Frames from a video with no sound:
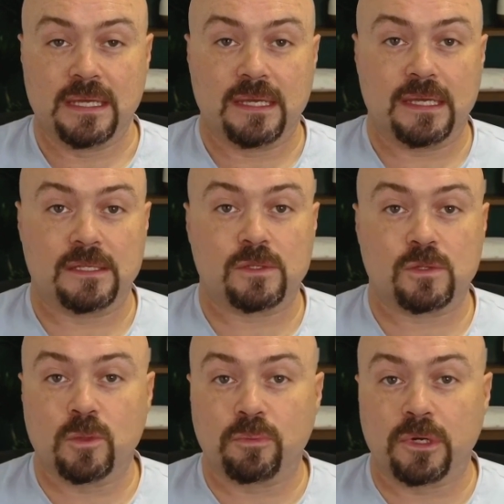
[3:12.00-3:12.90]
is
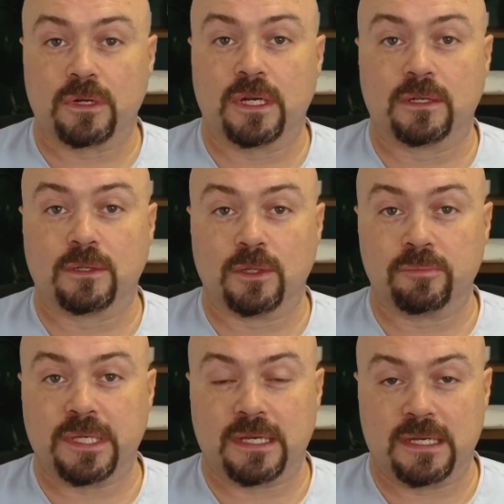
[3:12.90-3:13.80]
super
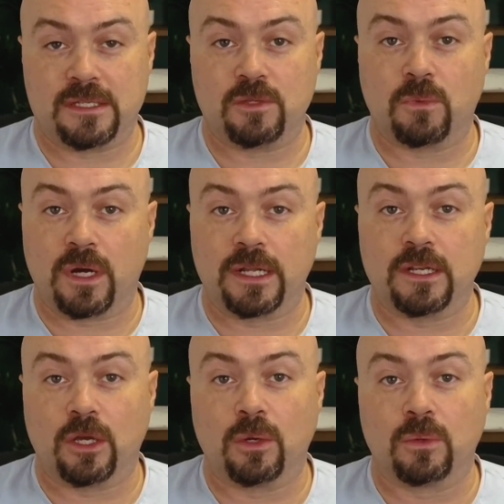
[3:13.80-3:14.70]
critical because you want to
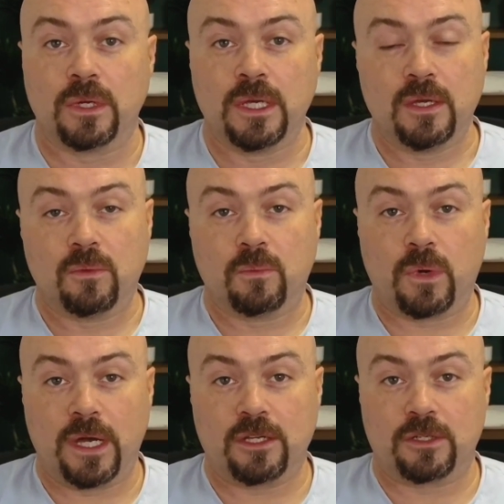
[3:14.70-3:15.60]
know
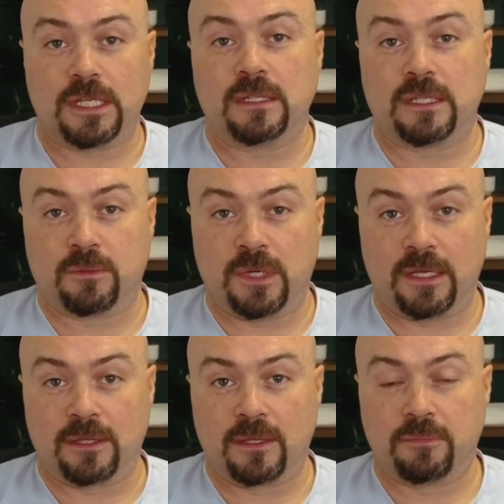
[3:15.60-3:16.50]
what you're dealing
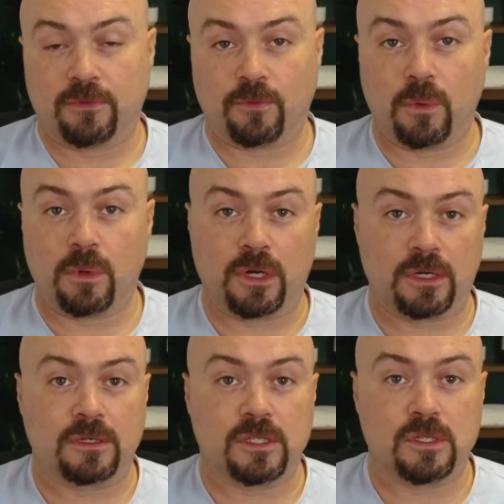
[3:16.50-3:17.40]
with
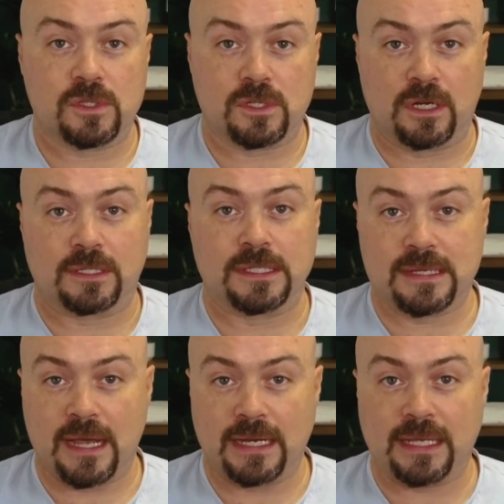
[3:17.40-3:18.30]
before you start
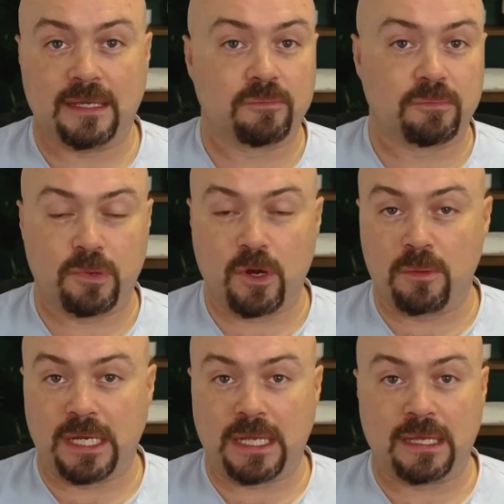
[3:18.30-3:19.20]
designing,
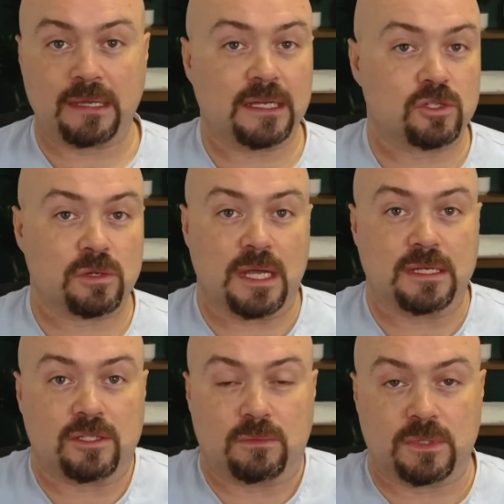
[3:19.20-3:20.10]
permitting, and
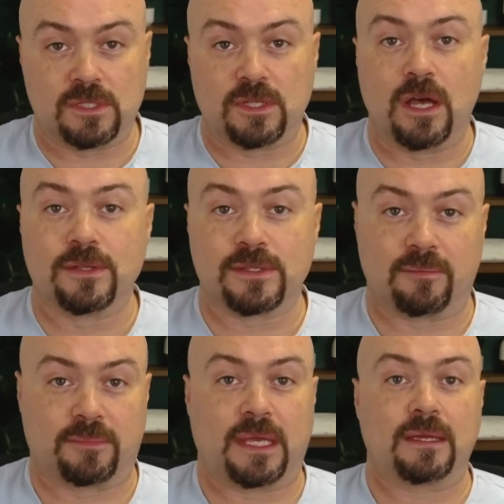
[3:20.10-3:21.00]
trying to install
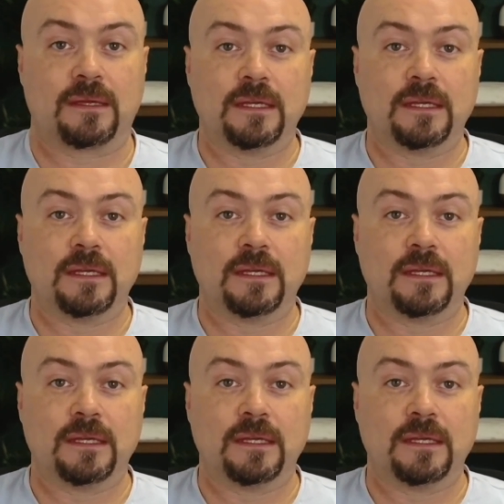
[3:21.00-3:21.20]
something.